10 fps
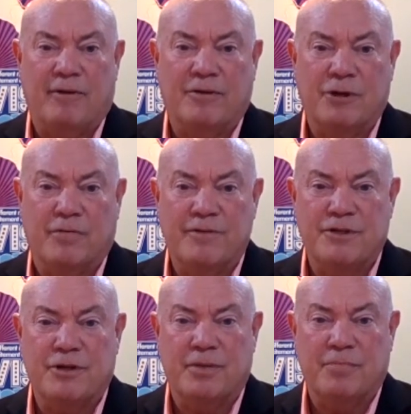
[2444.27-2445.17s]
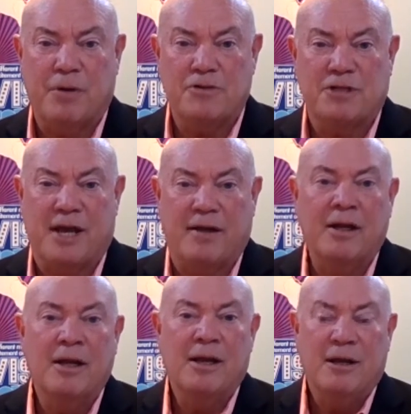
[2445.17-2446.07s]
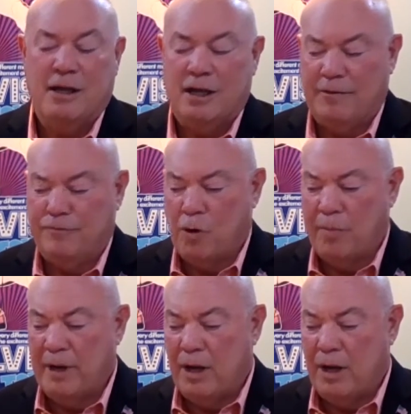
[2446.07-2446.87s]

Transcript: And Travis, you can post that uh, for me.